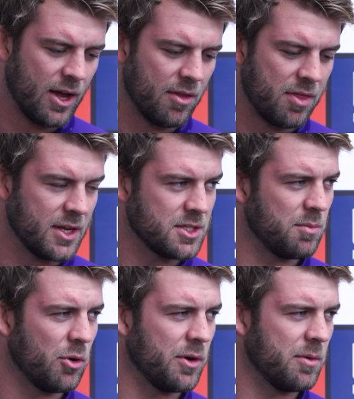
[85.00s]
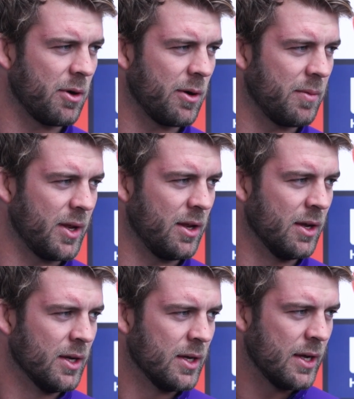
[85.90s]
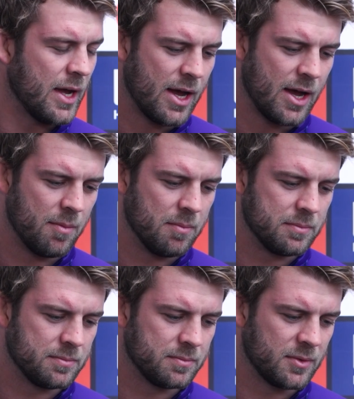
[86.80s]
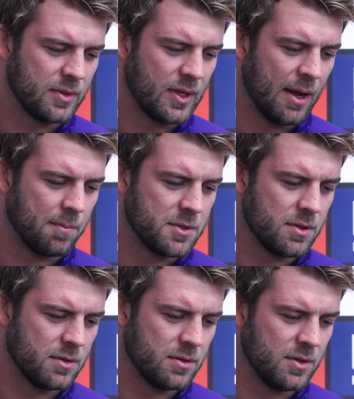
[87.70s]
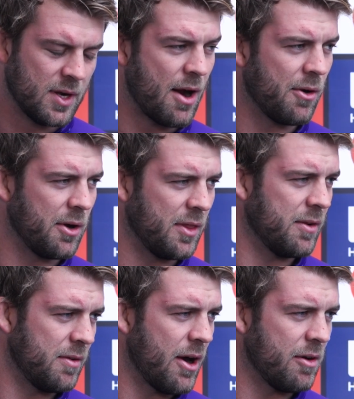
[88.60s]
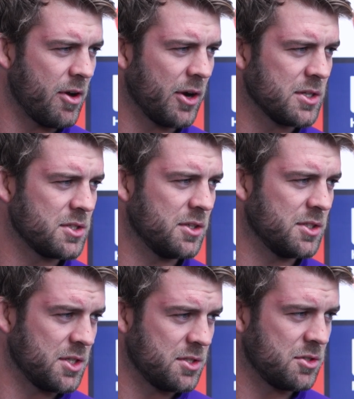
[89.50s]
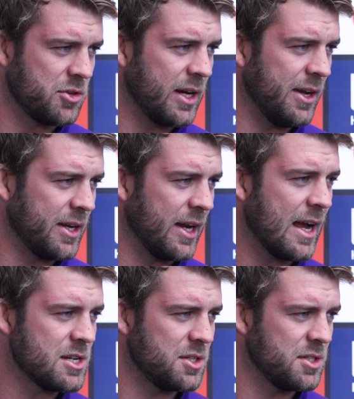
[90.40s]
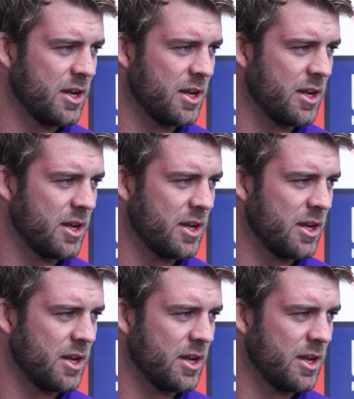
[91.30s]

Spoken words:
I think it's important to probably be kept narrow focus to just strictly concussions.